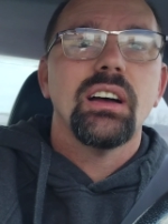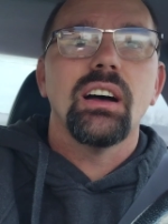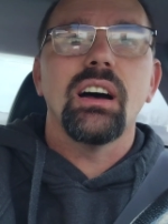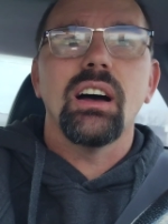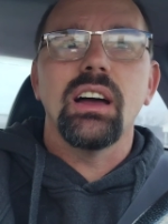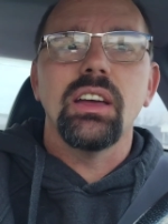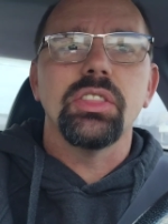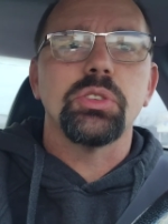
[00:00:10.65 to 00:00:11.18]
uh,
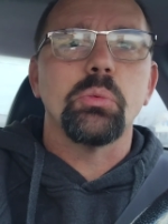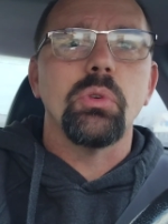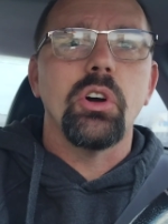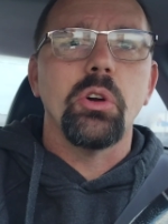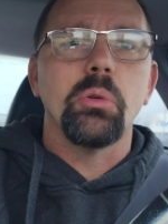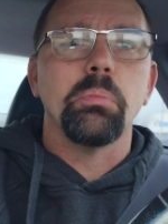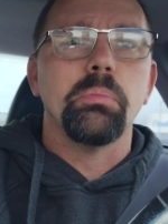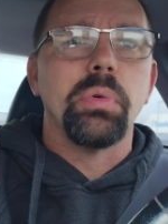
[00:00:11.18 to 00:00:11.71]
I hit the
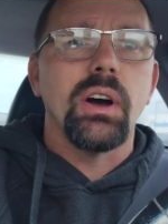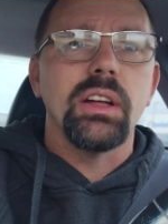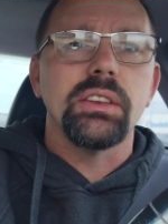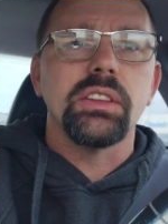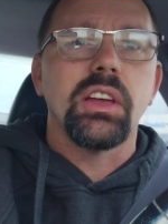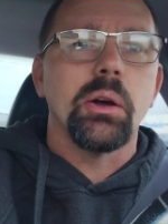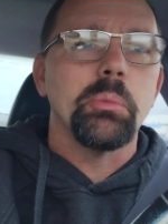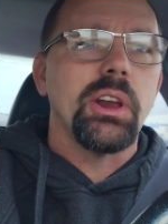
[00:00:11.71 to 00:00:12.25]
wrong
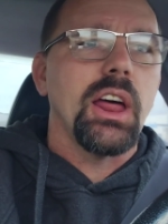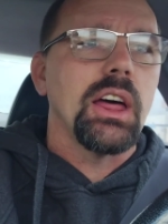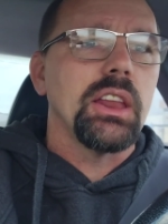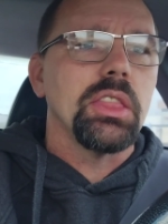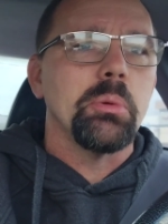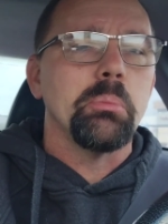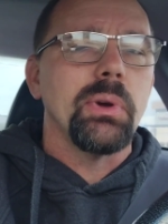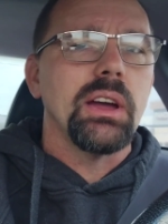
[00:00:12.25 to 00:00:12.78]
button coming out
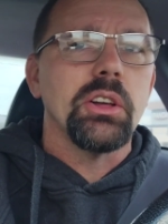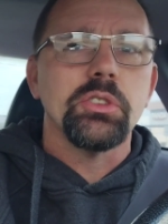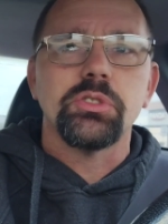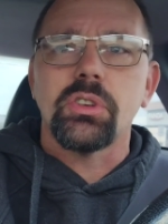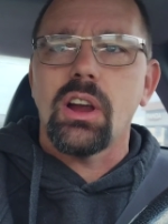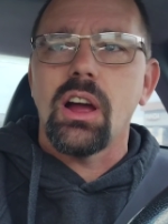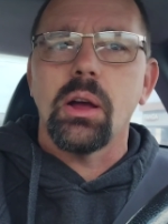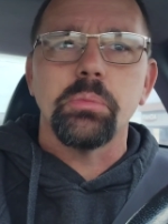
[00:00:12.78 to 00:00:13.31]
of the mail
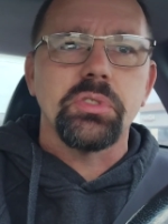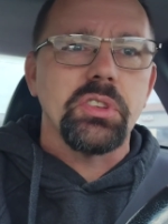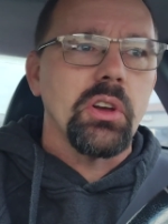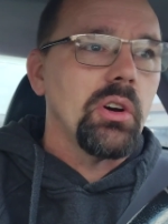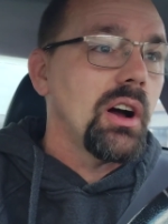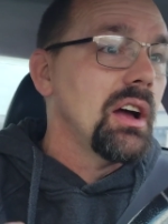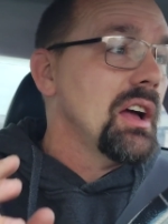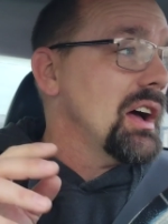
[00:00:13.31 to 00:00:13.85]
drop
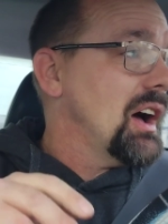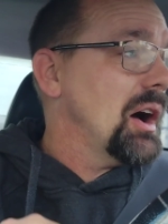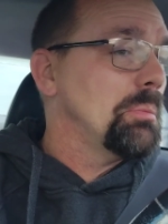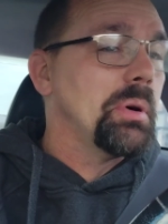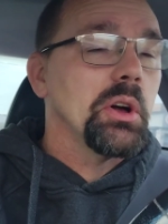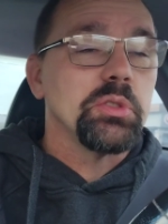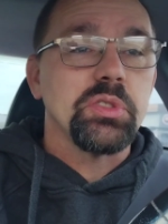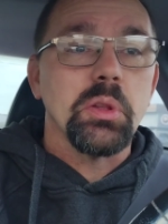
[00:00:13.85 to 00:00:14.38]
so I'll
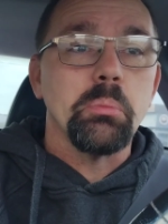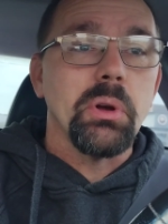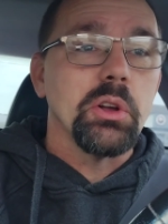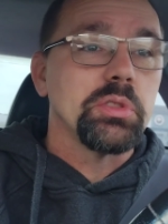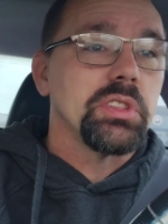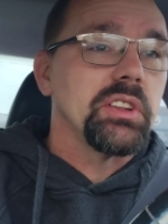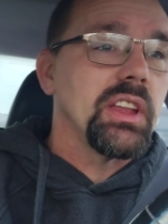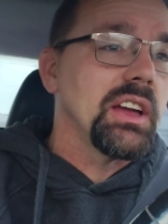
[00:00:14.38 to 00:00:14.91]
post them
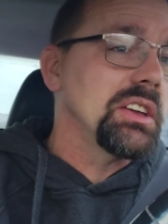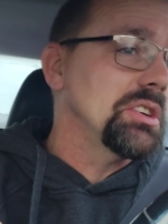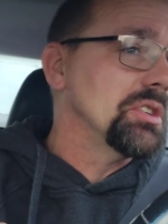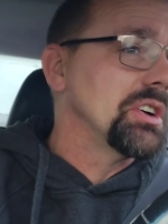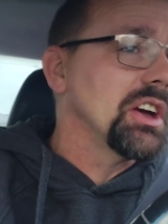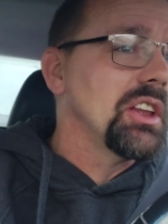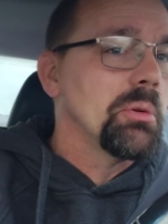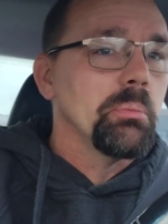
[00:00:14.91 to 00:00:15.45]
both today you'll
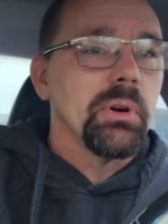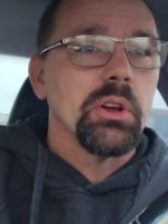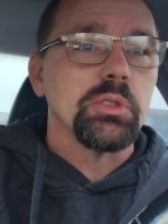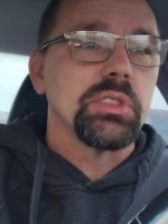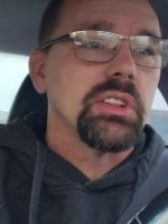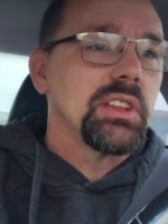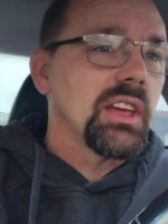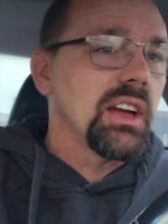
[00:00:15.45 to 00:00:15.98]
get them
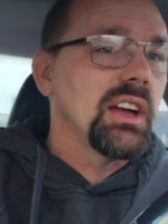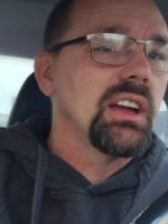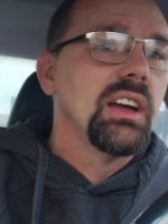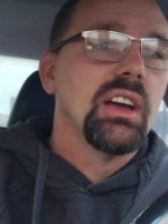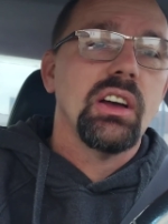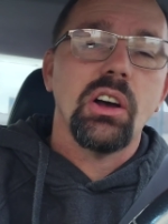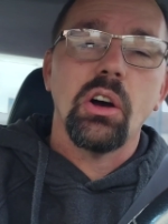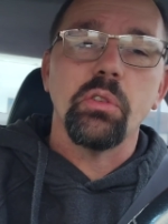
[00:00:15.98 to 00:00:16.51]
both today
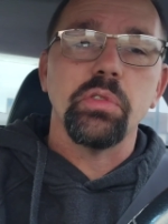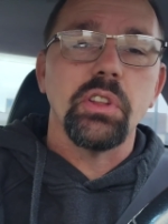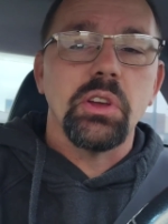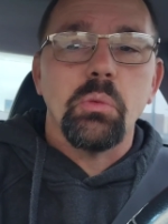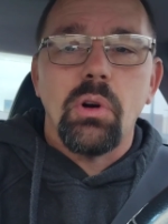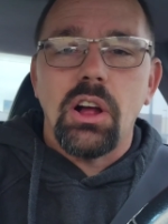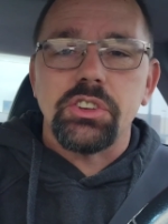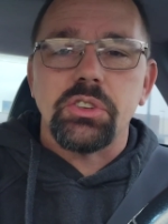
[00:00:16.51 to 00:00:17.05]
hopefully
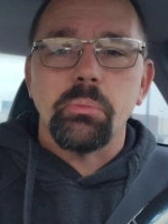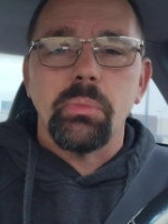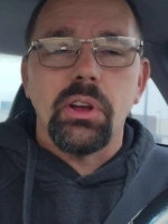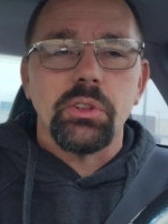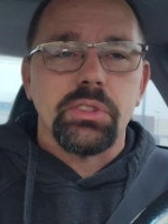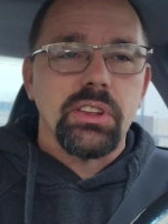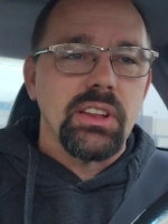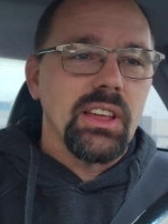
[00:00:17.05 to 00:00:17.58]
you watch them
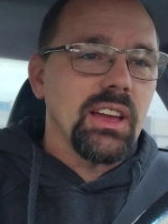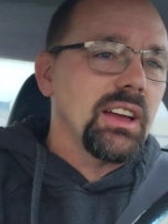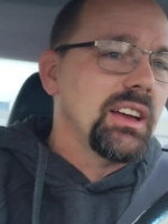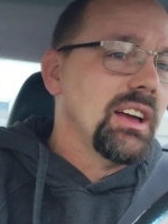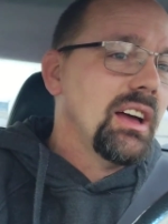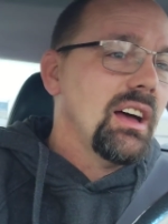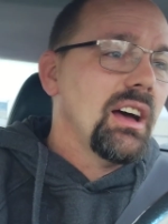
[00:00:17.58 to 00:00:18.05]
both today